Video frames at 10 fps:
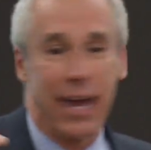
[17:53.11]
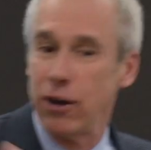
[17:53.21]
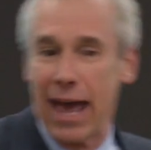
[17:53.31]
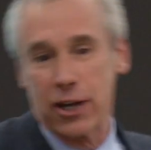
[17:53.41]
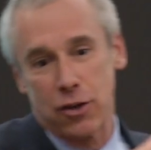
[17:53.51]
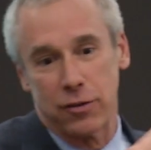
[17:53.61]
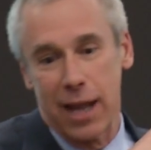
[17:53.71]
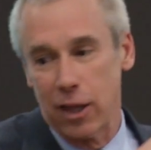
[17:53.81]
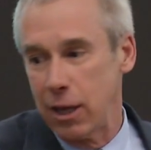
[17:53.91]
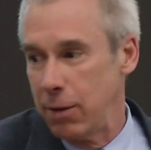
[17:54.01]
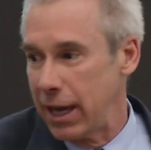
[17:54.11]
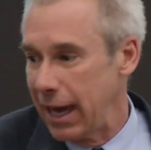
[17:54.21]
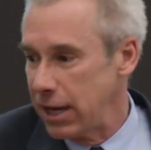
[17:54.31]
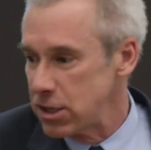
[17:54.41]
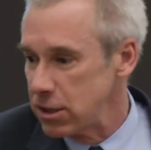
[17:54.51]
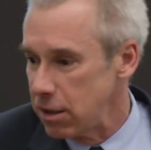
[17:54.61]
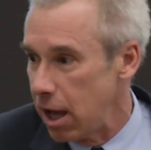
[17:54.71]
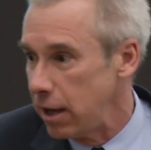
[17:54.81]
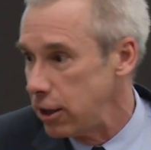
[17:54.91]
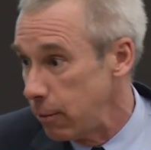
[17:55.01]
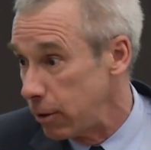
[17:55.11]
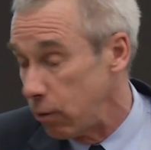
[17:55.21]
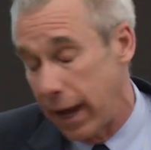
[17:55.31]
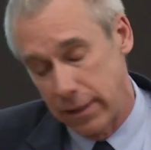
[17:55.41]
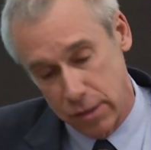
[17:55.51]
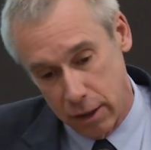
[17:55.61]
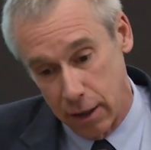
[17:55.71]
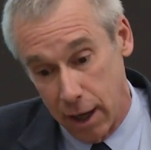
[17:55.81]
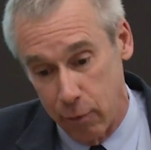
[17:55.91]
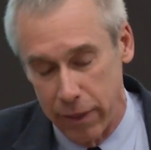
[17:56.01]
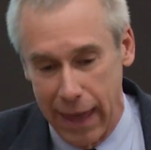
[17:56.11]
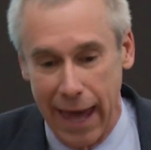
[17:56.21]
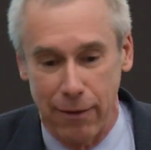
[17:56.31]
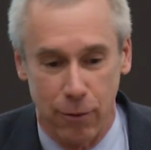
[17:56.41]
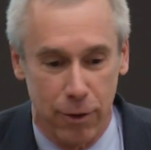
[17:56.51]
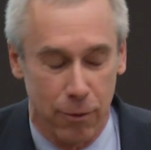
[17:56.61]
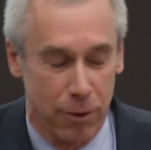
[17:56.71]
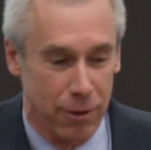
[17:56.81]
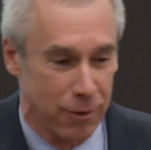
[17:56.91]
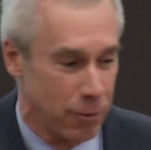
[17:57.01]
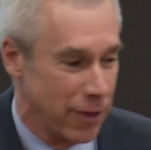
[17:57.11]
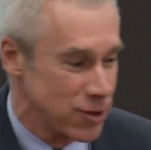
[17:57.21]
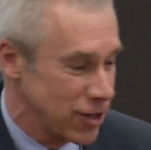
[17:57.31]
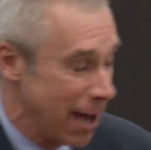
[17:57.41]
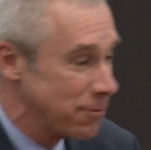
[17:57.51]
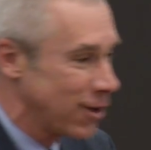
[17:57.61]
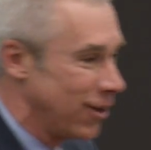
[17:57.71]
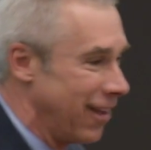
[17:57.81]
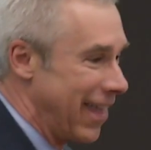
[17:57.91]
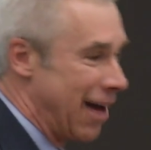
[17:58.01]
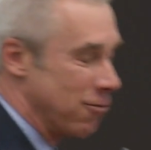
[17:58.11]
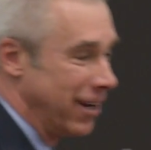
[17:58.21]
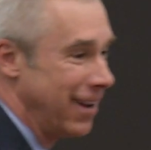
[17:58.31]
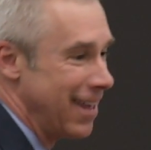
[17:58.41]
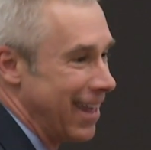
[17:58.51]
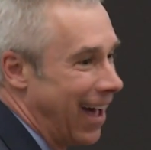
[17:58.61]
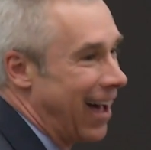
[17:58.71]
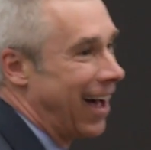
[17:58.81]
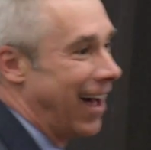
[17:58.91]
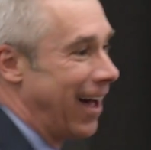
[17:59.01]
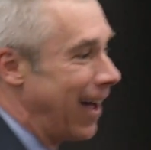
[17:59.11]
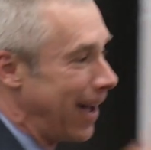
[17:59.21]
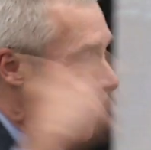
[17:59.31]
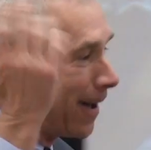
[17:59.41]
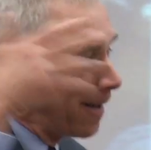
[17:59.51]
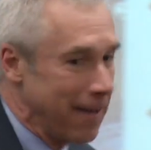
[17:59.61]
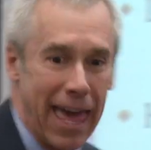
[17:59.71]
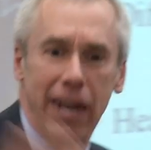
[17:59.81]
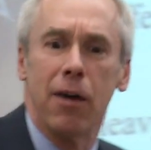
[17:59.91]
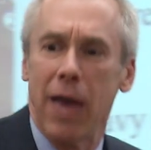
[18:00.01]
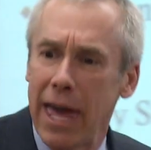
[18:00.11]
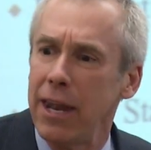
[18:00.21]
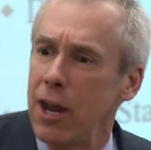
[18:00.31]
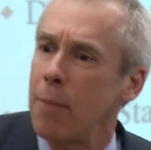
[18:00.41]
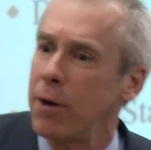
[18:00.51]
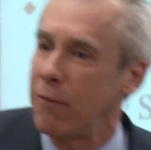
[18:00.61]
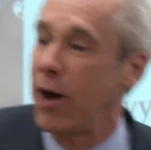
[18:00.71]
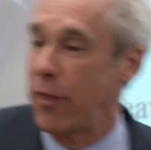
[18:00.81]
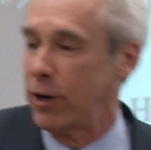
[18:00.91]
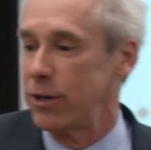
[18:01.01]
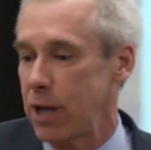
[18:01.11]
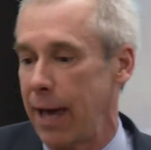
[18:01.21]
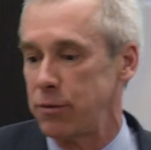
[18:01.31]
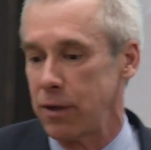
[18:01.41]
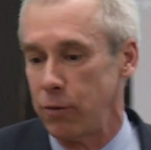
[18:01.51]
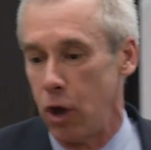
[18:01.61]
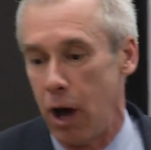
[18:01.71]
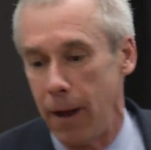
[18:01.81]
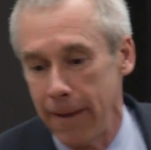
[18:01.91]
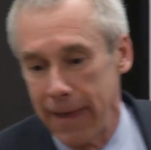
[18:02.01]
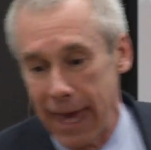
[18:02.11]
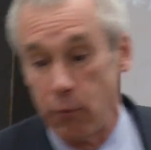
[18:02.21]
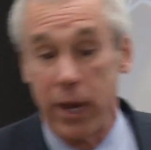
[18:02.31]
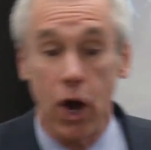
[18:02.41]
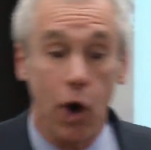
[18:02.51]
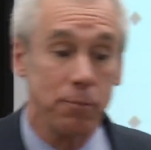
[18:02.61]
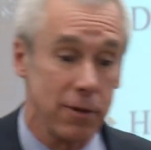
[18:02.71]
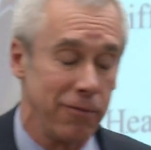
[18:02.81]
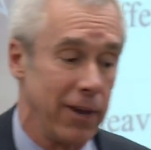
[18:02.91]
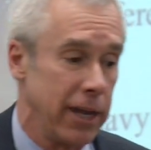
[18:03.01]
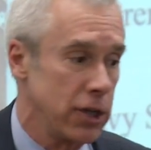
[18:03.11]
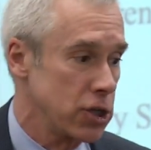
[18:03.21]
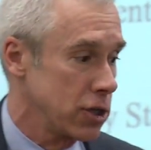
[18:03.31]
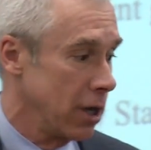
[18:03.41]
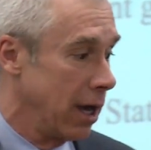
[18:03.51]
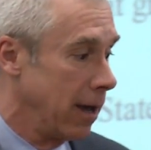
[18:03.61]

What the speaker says: international telecommunications law, human rights. Good luck with that. We're rather skeptical on that one. And a number of other types of law. And we hope to finish